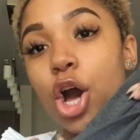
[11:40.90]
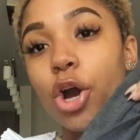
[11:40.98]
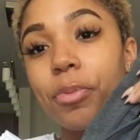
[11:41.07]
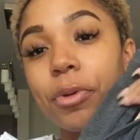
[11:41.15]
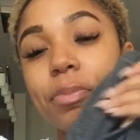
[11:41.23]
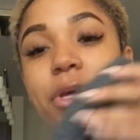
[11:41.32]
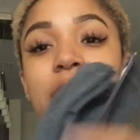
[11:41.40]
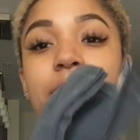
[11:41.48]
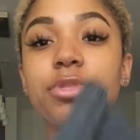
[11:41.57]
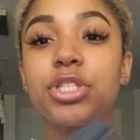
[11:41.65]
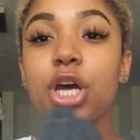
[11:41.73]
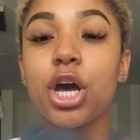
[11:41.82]
open
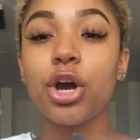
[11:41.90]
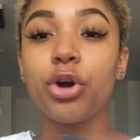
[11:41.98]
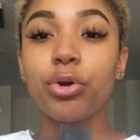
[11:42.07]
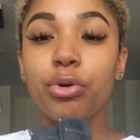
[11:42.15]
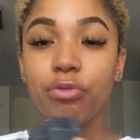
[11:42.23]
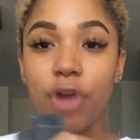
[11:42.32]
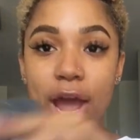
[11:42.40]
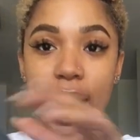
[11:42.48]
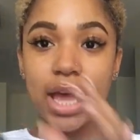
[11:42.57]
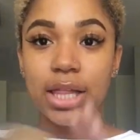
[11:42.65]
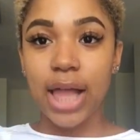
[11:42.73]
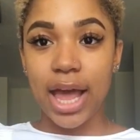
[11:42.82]
peep toe,
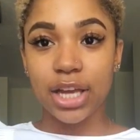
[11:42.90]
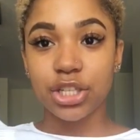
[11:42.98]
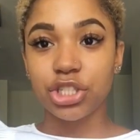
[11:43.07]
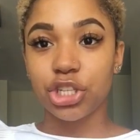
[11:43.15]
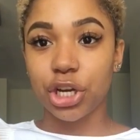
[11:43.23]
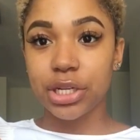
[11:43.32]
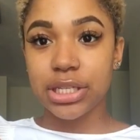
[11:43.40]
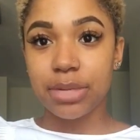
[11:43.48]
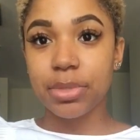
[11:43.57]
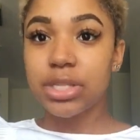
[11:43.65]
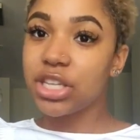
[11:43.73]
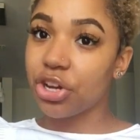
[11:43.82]
gray, like jersey
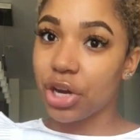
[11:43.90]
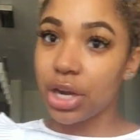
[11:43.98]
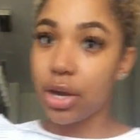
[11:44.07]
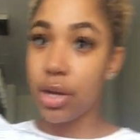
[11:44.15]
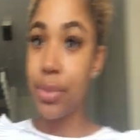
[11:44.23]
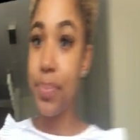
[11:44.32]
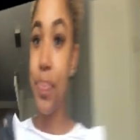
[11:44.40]
material.